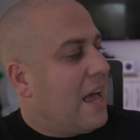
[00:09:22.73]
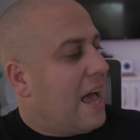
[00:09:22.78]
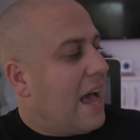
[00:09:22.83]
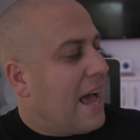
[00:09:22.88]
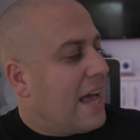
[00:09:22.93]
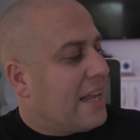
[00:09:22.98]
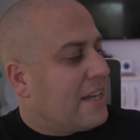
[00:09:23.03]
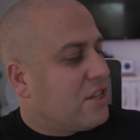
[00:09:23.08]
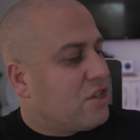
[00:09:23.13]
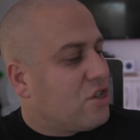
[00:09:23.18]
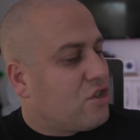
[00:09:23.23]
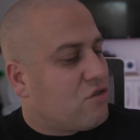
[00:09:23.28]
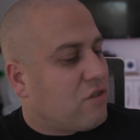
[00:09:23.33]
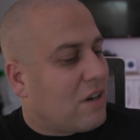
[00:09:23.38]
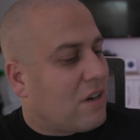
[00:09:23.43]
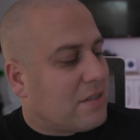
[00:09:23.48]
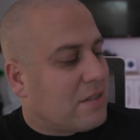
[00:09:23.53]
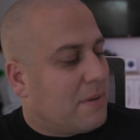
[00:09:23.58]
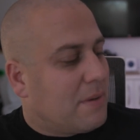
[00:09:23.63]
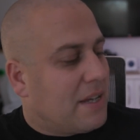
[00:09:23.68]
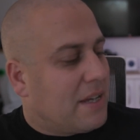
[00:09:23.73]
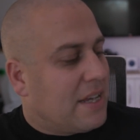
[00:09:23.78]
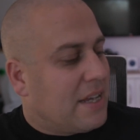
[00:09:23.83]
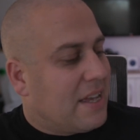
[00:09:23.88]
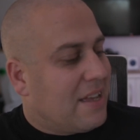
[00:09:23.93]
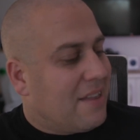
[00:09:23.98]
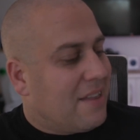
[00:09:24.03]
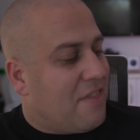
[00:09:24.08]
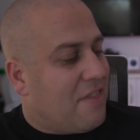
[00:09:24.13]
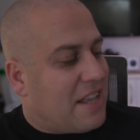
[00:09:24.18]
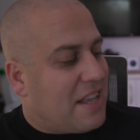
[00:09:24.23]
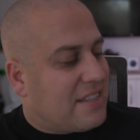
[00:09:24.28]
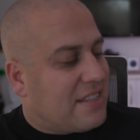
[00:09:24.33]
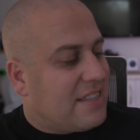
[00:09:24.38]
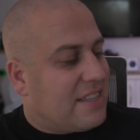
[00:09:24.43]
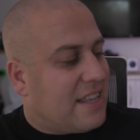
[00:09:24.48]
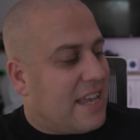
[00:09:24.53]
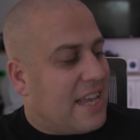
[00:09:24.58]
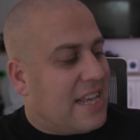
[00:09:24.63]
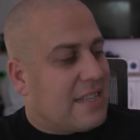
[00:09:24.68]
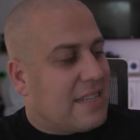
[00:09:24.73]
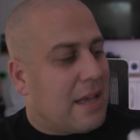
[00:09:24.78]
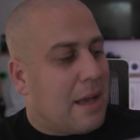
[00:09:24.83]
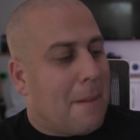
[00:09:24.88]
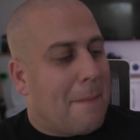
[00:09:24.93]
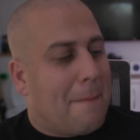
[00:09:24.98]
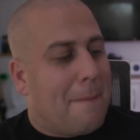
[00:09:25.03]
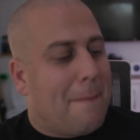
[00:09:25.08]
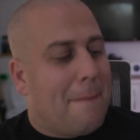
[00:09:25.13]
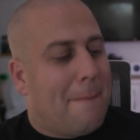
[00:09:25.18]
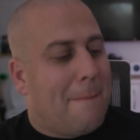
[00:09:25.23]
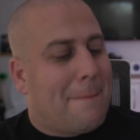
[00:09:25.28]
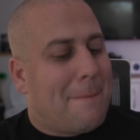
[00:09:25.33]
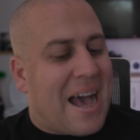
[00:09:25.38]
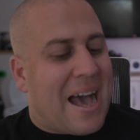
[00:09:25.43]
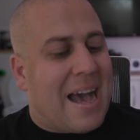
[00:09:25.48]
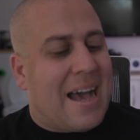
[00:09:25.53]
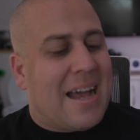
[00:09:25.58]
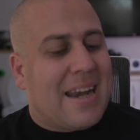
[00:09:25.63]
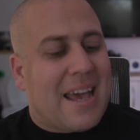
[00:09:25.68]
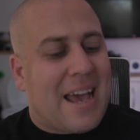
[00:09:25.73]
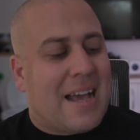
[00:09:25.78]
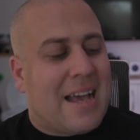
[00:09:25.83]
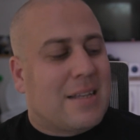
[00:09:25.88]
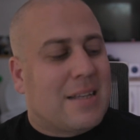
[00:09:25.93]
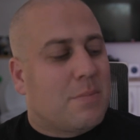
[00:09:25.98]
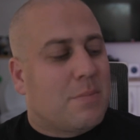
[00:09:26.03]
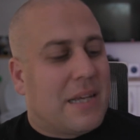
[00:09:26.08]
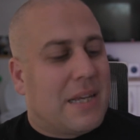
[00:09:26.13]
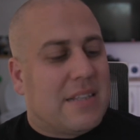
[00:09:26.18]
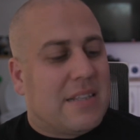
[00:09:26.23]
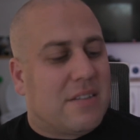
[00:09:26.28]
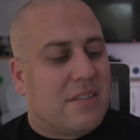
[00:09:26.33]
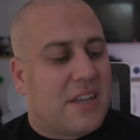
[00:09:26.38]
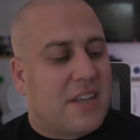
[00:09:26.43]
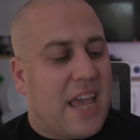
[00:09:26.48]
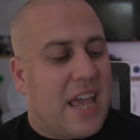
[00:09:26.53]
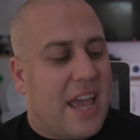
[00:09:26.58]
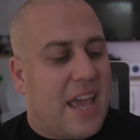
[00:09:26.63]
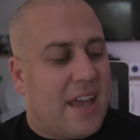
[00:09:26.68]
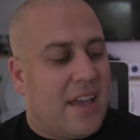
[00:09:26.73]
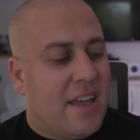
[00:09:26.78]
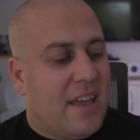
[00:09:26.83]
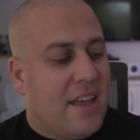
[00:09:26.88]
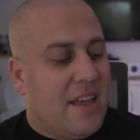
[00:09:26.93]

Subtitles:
and trust me, this is a badass piece of kit.